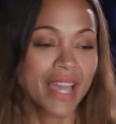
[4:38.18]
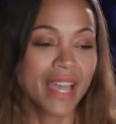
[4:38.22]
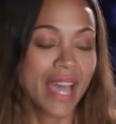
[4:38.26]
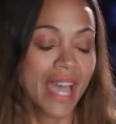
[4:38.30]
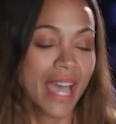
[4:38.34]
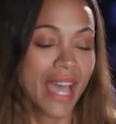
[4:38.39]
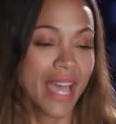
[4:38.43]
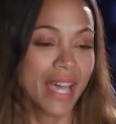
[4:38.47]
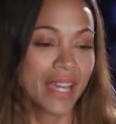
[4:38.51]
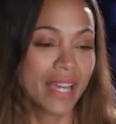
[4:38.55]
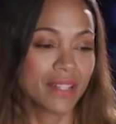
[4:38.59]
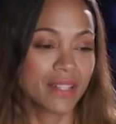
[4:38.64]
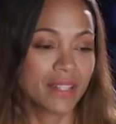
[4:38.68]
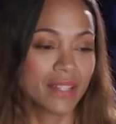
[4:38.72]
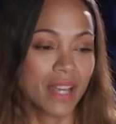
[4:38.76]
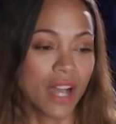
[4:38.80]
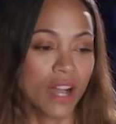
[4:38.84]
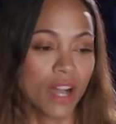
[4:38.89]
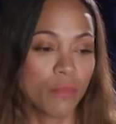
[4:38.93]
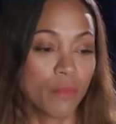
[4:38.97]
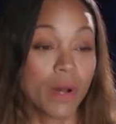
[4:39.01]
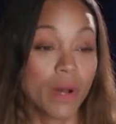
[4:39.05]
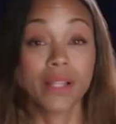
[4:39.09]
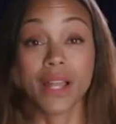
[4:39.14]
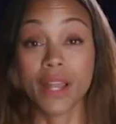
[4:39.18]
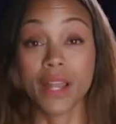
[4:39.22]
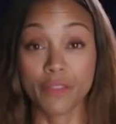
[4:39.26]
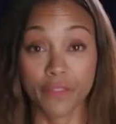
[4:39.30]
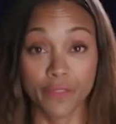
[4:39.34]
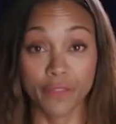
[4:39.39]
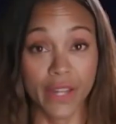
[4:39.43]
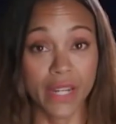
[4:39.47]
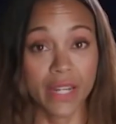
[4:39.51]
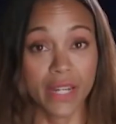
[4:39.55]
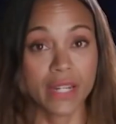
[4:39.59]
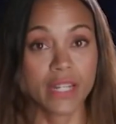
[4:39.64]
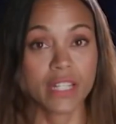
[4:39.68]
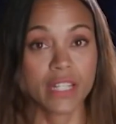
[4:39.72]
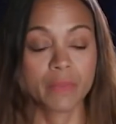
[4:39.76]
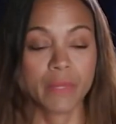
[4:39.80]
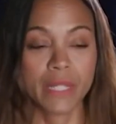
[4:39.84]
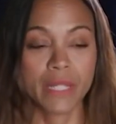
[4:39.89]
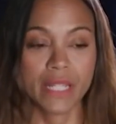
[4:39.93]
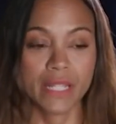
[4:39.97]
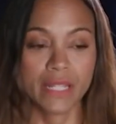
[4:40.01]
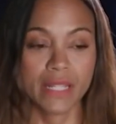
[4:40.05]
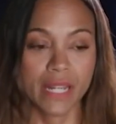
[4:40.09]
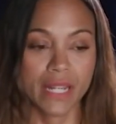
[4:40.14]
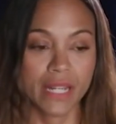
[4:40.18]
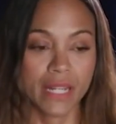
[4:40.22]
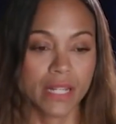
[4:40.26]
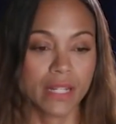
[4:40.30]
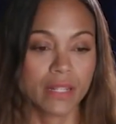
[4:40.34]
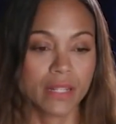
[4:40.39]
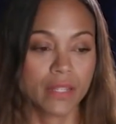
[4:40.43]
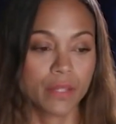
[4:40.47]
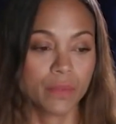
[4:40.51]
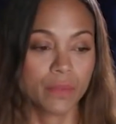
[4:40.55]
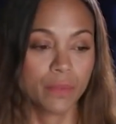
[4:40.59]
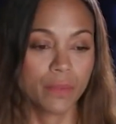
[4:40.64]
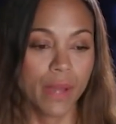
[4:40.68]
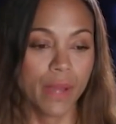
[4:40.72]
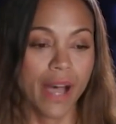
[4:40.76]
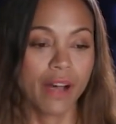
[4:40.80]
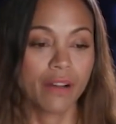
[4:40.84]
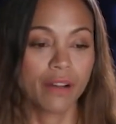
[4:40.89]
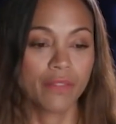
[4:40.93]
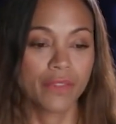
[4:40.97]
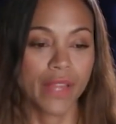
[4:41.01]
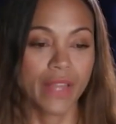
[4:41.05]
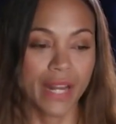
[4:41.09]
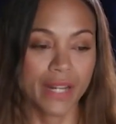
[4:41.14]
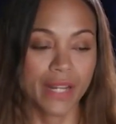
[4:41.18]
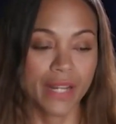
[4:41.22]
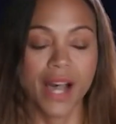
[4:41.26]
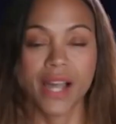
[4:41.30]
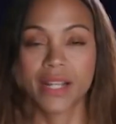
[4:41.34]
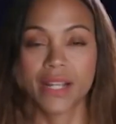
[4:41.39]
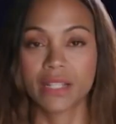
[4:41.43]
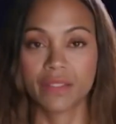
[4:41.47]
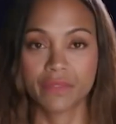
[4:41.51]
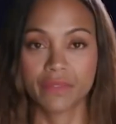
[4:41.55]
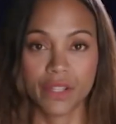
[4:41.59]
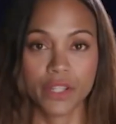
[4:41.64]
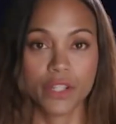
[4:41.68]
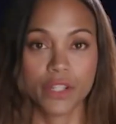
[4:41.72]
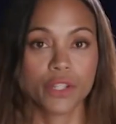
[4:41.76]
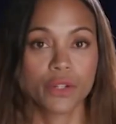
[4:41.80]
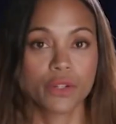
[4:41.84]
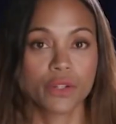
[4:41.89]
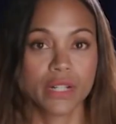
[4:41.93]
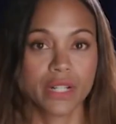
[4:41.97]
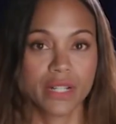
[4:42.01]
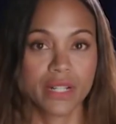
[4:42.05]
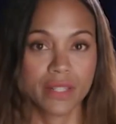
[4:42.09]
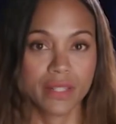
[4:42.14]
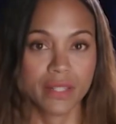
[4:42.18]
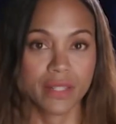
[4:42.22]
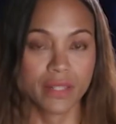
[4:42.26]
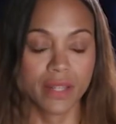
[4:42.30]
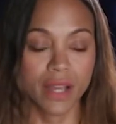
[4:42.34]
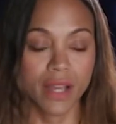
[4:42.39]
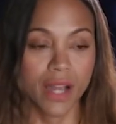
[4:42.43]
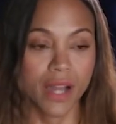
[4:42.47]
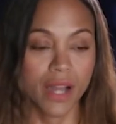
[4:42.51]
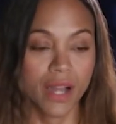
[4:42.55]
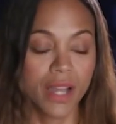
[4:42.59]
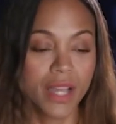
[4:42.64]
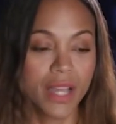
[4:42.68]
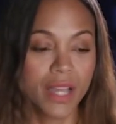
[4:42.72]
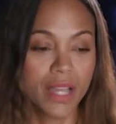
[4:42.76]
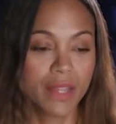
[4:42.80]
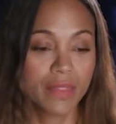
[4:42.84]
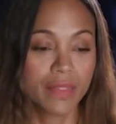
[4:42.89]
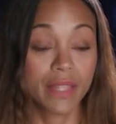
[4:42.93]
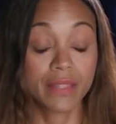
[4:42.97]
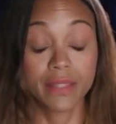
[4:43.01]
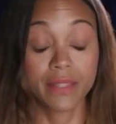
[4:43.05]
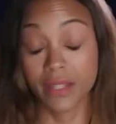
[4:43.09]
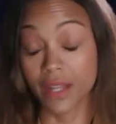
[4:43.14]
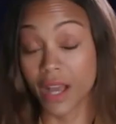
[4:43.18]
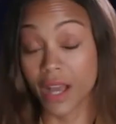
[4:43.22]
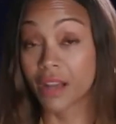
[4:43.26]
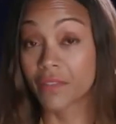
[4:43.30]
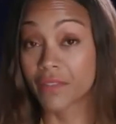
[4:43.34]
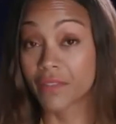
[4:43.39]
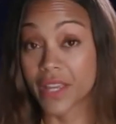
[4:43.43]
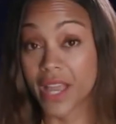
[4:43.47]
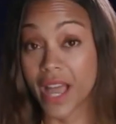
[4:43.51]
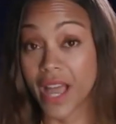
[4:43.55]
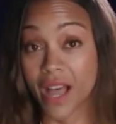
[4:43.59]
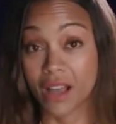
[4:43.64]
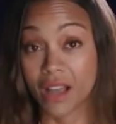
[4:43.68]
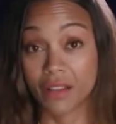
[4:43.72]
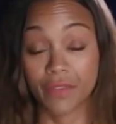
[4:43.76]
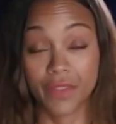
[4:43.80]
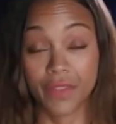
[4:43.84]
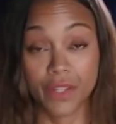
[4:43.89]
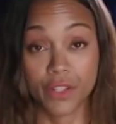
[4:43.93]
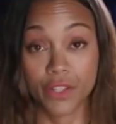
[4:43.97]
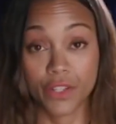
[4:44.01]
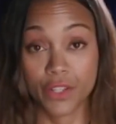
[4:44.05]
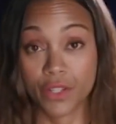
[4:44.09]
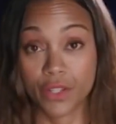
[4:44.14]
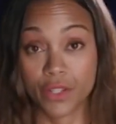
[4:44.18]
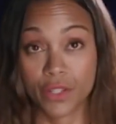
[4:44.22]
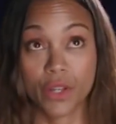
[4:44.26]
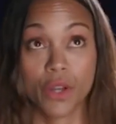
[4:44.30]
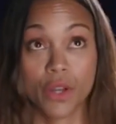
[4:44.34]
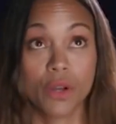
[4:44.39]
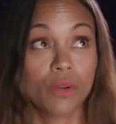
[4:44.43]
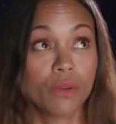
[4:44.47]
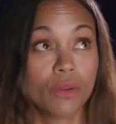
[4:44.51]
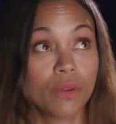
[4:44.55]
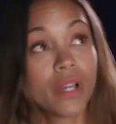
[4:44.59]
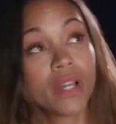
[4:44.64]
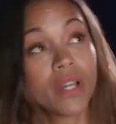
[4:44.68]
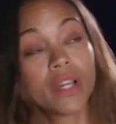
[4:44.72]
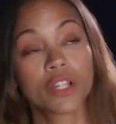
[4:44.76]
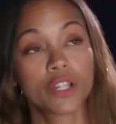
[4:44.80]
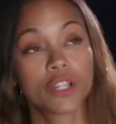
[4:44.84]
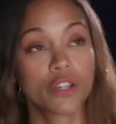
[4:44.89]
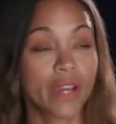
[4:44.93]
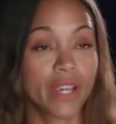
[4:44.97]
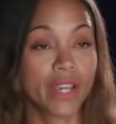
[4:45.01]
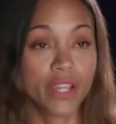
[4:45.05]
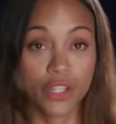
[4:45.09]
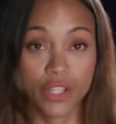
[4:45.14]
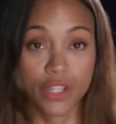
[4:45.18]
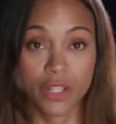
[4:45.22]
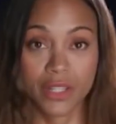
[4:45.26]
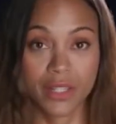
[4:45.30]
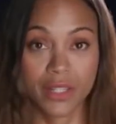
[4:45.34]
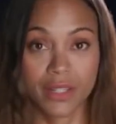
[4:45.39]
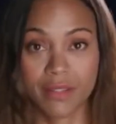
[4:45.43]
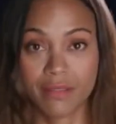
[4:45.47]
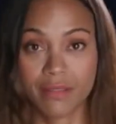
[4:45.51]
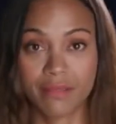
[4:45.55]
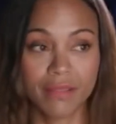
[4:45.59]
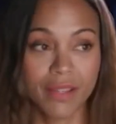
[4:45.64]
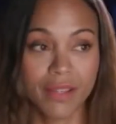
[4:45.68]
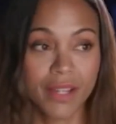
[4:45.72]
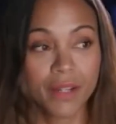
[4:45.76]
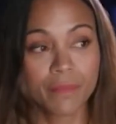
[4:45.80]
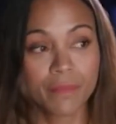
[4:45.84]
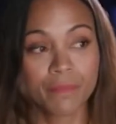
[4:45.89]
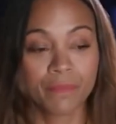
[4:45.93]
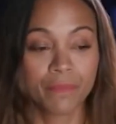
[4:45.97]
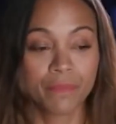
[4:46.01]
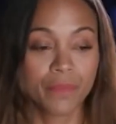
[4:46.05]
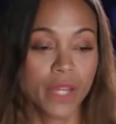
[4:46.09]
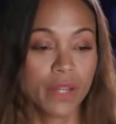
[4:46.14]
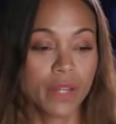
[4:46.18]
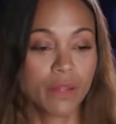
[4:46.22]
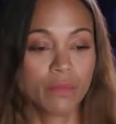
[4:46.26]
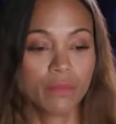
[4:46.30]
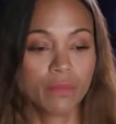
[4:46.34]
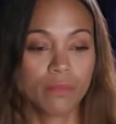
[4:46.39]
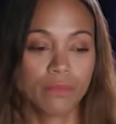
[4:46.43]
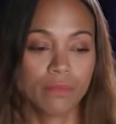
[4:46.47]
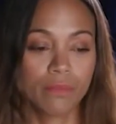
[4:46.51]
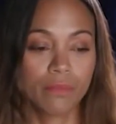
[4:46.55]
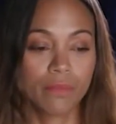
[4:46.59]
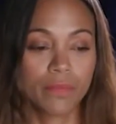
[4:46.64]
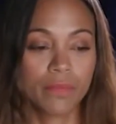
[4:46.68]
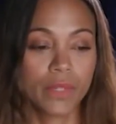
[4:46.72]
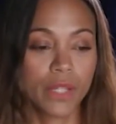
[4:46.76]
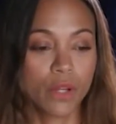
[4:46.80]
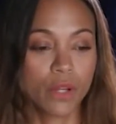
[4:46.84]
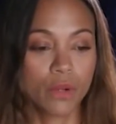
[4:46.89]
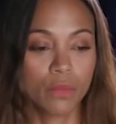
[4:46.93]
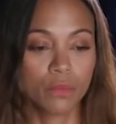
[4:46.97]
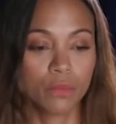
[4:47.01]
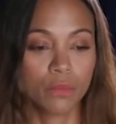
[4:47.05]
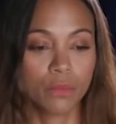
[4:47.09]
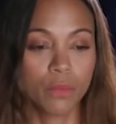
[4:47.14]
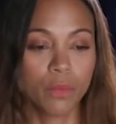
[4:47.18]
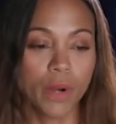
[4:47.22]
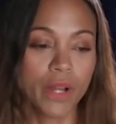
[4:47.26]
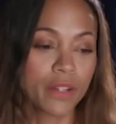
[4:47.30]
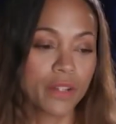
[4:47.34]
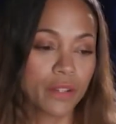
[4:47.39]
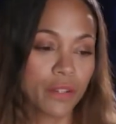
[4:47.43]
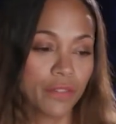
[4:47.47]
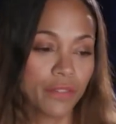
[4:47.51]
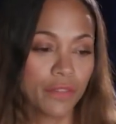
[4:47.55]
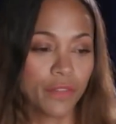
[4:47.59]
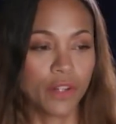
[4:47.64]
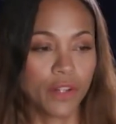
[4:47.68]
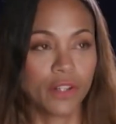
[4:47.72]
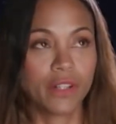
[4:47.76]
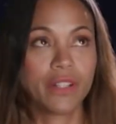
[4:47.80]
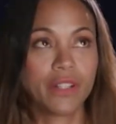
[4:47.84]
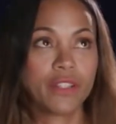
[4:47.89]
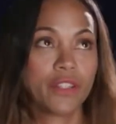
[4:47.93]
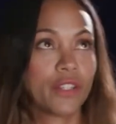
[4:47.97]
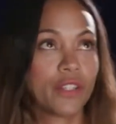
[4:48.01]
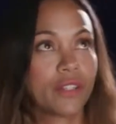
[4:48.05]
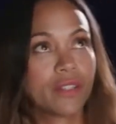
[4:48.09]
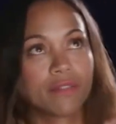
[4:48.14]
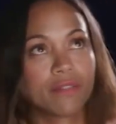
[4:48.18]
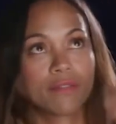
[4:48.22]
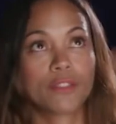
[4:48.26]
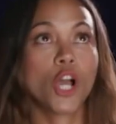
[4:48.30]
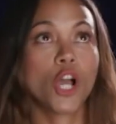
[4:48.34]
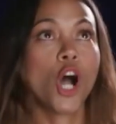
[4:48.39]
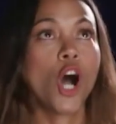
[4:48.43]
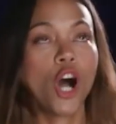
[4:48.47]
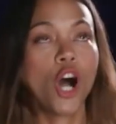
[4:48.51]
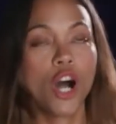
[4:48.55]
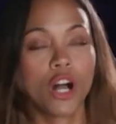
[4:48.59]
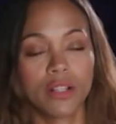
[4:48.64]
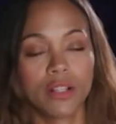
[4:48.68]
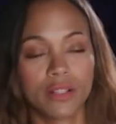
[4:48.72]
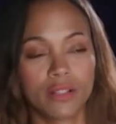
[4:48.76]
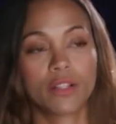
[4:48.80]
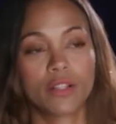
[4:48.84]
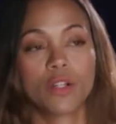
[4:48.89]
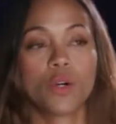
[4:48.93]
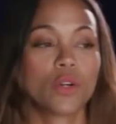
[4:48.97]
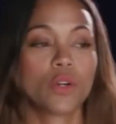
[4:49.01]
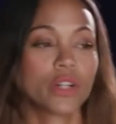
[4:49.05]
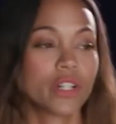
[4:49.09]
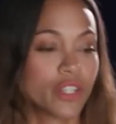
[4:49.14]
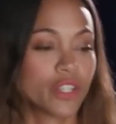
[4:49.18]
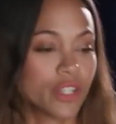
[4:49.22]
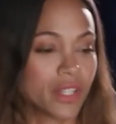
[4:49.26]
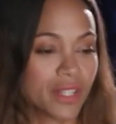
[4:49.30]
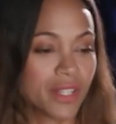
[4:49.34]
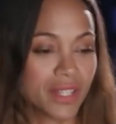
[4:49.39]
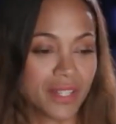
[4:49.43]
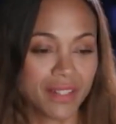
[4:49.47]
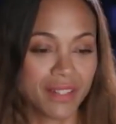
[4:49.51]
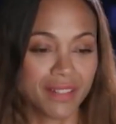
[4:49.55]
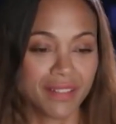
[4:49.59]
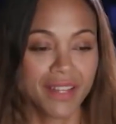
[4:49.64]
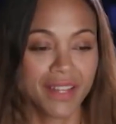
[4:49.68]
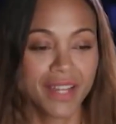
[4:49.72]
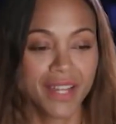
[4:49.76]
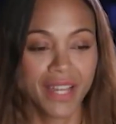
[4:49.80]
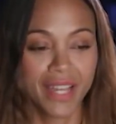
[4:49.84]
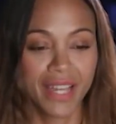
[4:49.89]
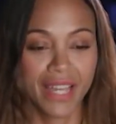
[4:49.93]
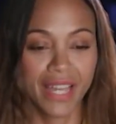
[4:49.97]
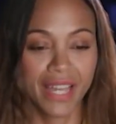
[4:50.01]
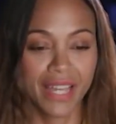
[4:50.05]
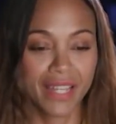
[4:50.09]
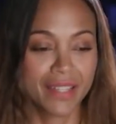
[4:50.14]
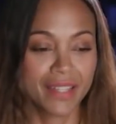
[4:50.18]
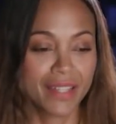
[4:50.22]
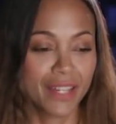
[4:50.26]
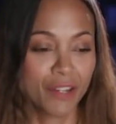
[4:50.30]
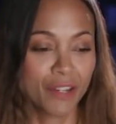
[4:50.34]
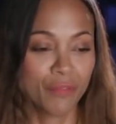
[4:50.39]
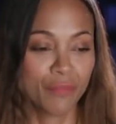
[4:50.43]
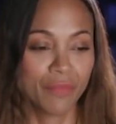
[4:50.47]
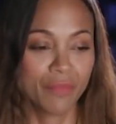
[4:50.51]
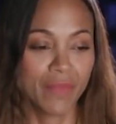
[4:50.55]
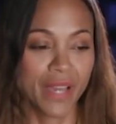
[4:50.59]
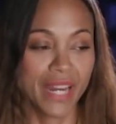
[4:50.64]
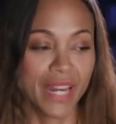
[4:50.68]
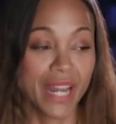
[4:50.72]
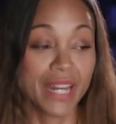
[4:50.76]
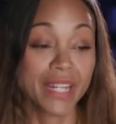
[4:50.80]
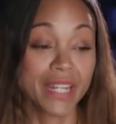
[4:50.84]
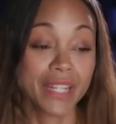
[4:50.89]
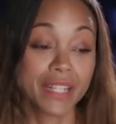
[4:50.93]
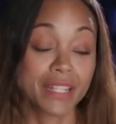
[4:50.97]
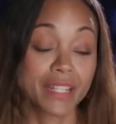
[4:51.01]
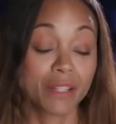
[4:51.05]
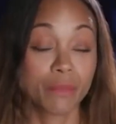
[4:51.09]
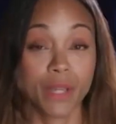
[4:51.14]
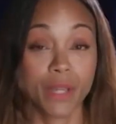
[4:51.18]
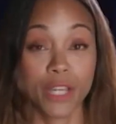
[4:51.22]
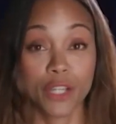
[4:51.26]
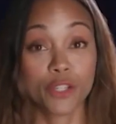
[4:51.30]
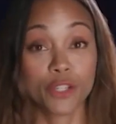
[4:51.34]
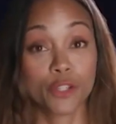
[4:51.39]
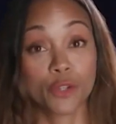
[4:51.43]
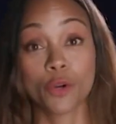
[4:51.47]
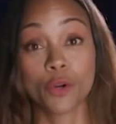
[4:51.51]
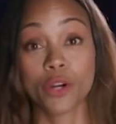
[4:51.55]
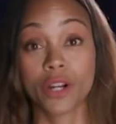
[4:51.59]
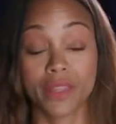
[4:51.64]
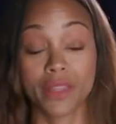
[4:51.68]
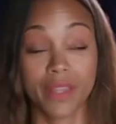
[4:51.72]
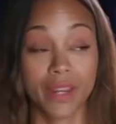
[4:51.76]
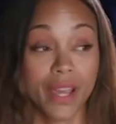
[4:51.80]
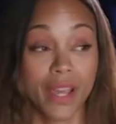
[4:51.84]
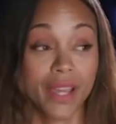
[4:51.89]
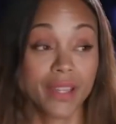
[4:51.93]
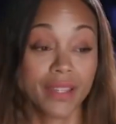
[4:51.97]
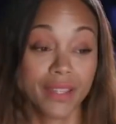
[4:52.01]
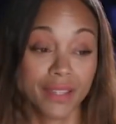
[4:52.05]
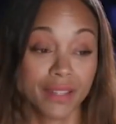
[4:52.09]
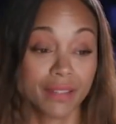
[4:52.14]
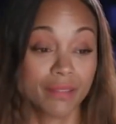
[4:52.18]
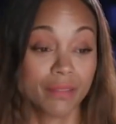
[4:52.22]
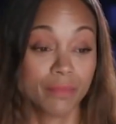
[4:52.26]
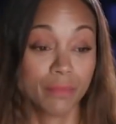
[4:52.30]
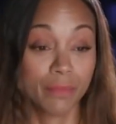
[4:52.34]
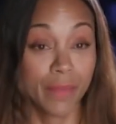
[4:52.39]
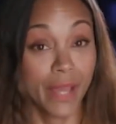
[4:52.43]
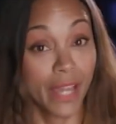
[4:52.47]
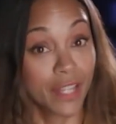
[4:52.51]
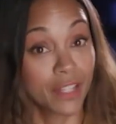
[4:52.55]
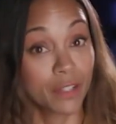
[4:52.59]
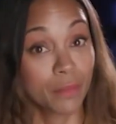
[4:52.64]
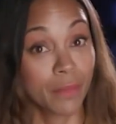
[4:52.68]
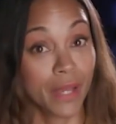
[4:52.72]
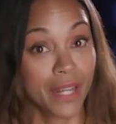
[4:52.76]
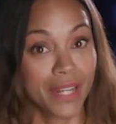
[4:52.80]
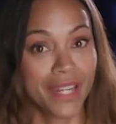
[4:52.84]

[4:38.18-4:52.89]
And um, a lot of fitness because I needed to have that kind of endurance uh, that the Na'vi have. They're just so gracious and, and you know, wonderful and just tall and gorgeous. And, and, um, and I needed to make sure that I can bend my